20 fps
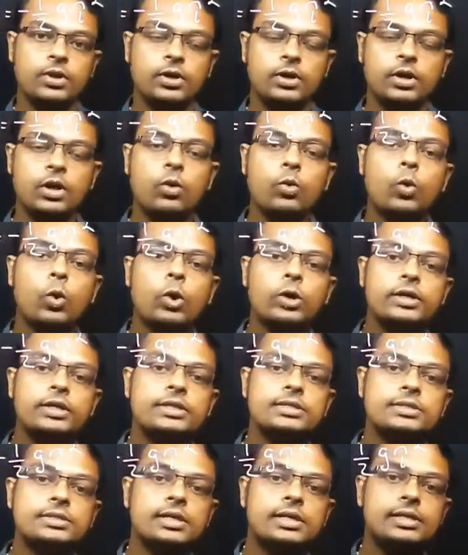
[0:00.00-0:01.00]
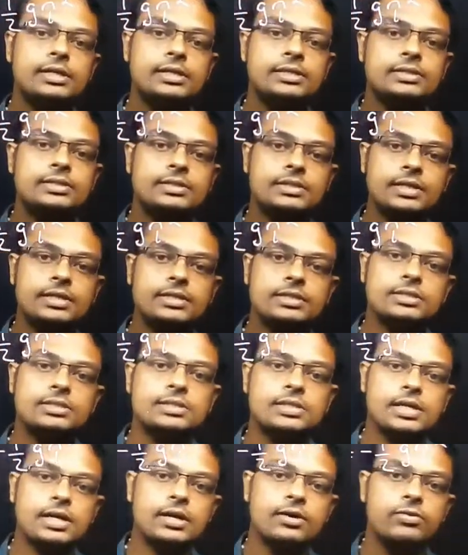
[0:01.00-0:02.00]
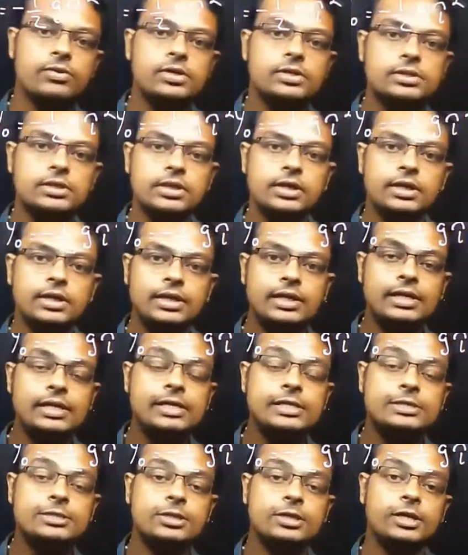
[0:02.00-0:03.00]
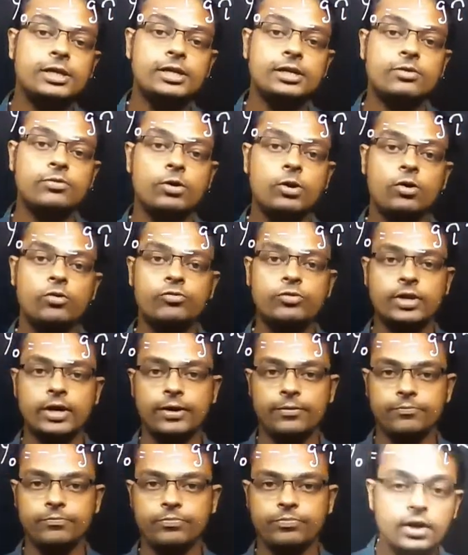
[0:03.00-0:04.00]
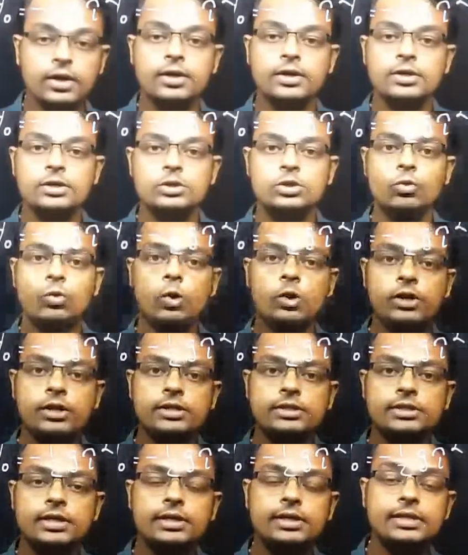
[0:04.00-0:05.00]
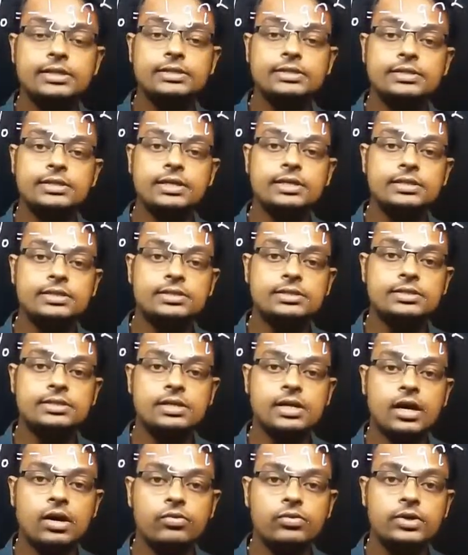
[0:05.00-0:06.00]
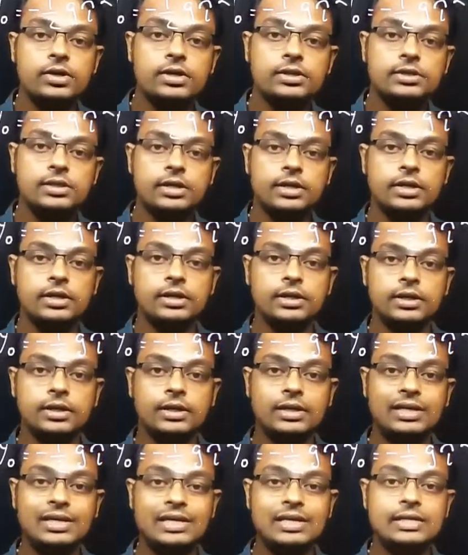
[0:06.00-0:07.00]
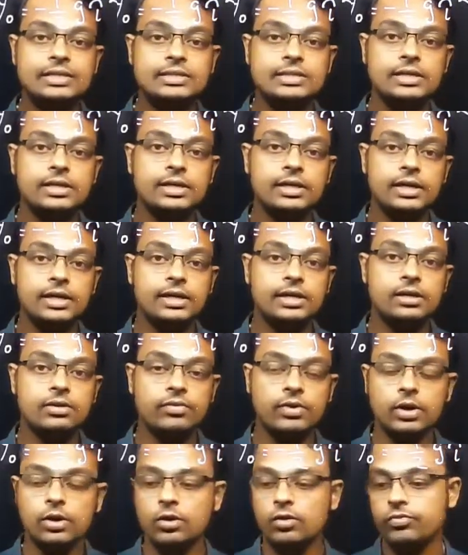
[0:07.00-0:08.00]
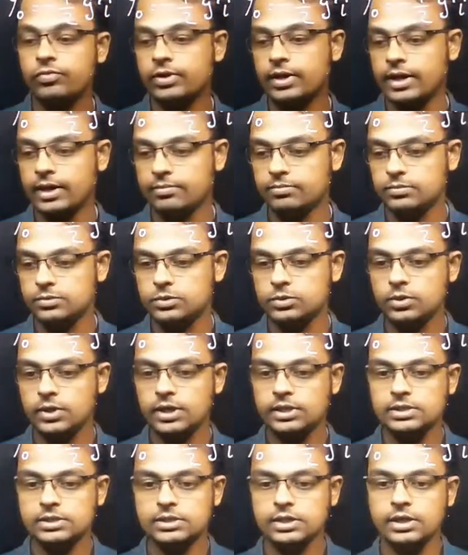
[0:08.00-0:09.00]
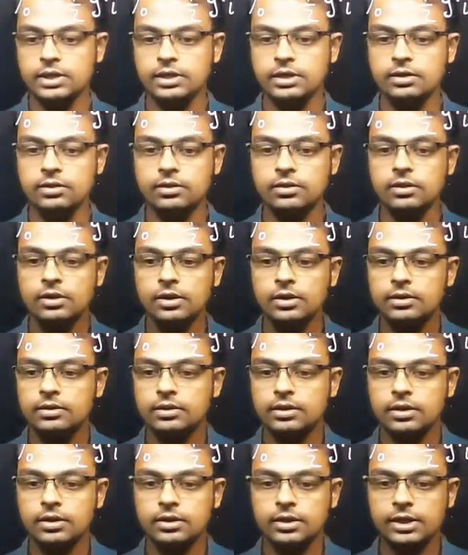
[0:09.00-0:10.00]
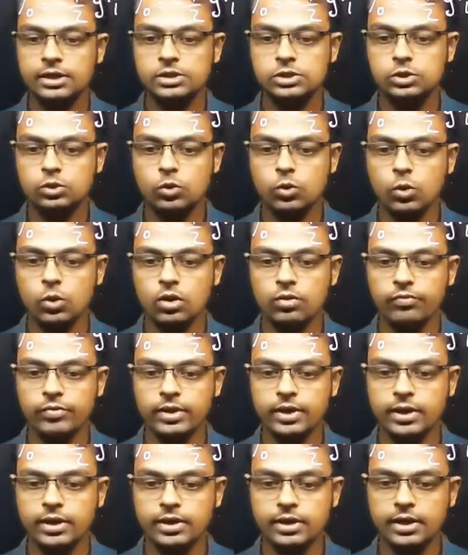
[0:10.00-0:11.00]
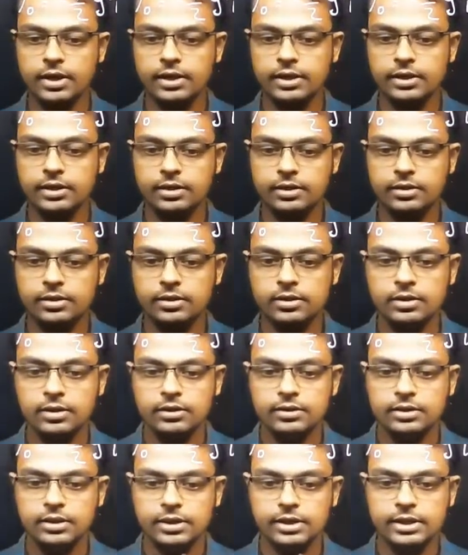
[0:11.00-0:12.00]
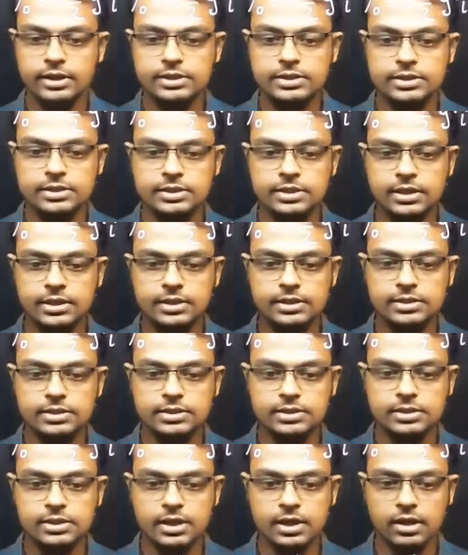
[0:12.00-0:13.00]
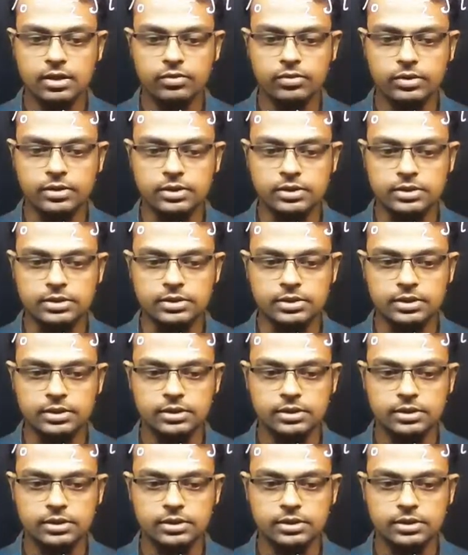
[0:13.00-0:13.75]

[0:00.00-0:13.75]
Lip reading: Now what is the distance traversed in each interval of time? So what is the distance traversed in each interval of time? So let's see here, the next column we can write here, the distance traversed.